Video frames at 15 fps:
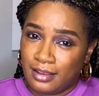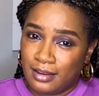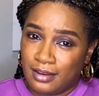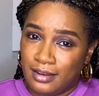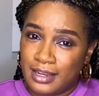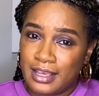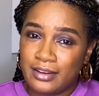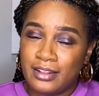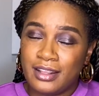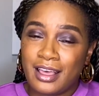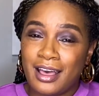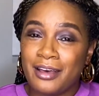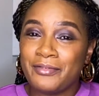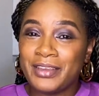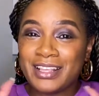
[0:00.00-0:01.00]
down in the
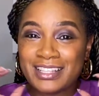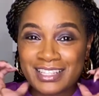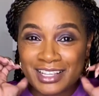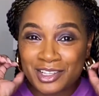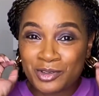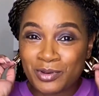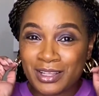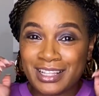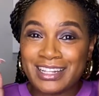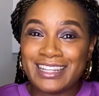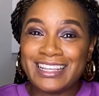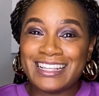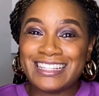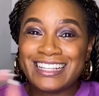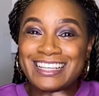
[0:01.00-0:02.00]
comments, as well as
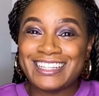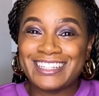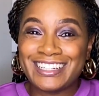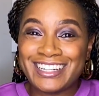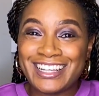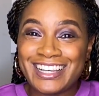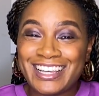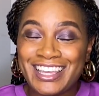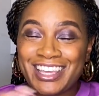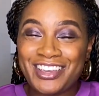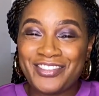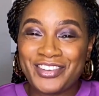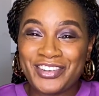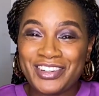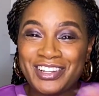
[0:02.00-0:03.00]
these. Good luck
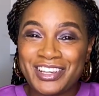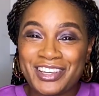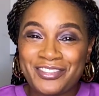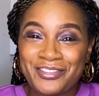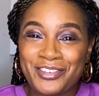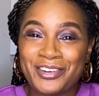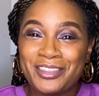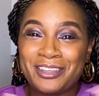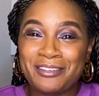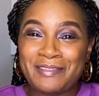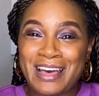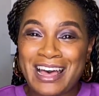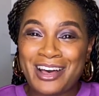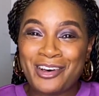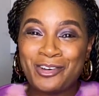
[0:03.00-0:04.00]
if you're looking for them.
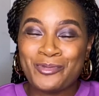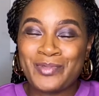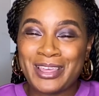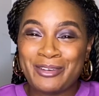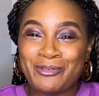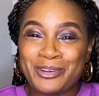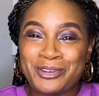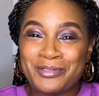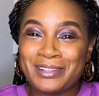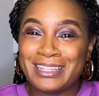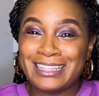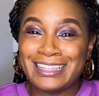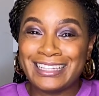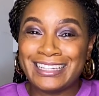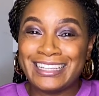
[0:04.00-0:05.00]
I hope that when you
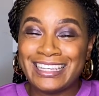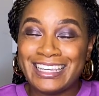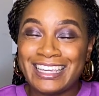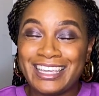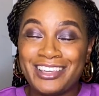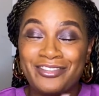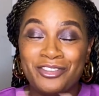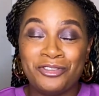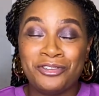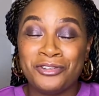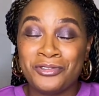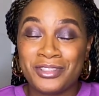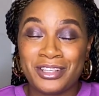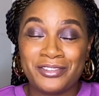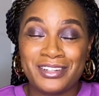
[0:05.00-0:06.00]
click the link, if you do
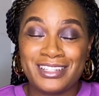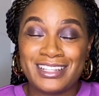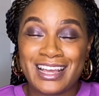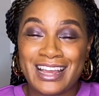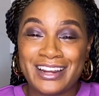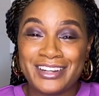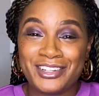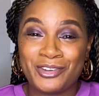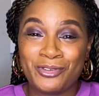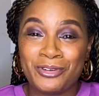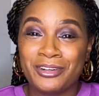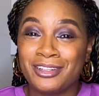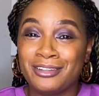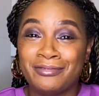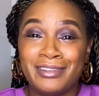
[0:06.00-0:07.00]
so desire to
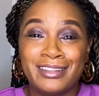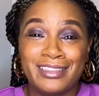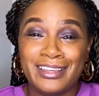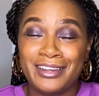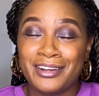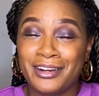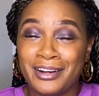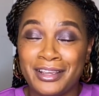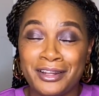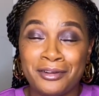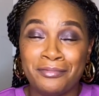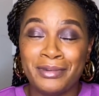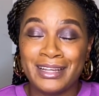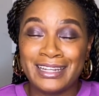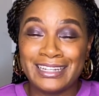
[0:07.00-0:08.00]
order them, that they are in
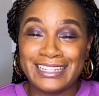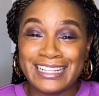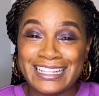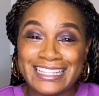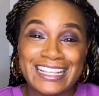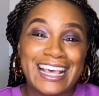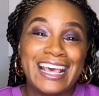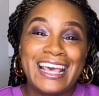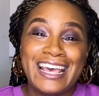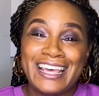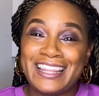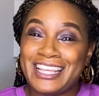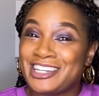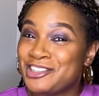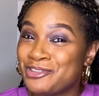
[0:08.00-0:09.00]
abundance
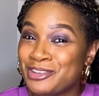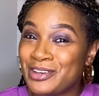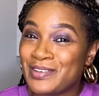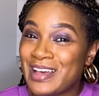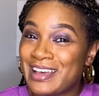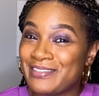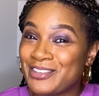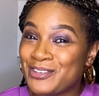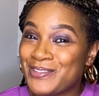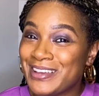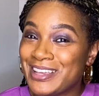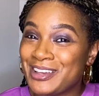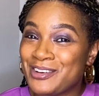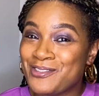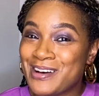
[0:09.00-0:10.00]
and that you don't have to
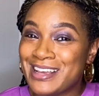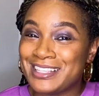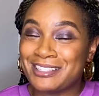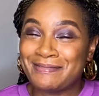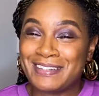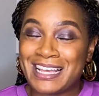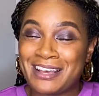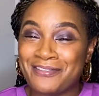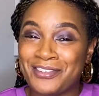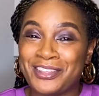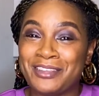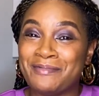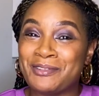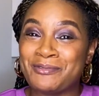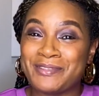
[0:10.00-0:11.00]
wait quite some time for
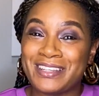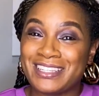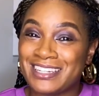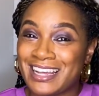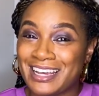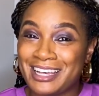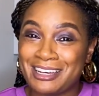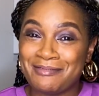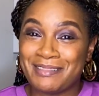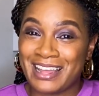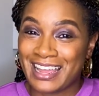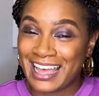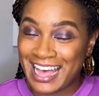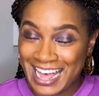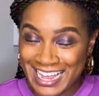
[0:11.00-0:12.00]
them to restock up
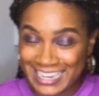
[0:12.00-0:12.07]
like I